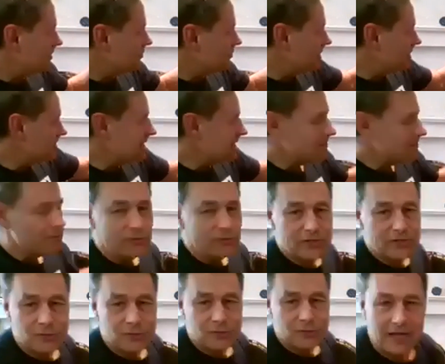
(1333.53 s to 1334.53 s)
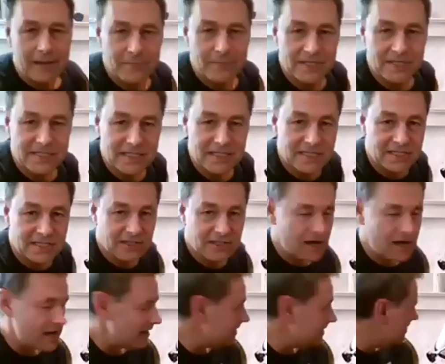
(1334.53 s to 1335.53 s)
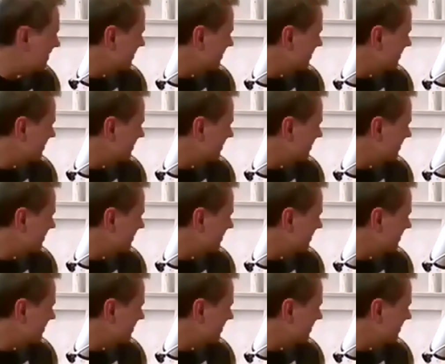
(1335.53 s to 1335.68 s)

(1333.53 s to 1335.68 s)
the reason I pulled this one up is this has got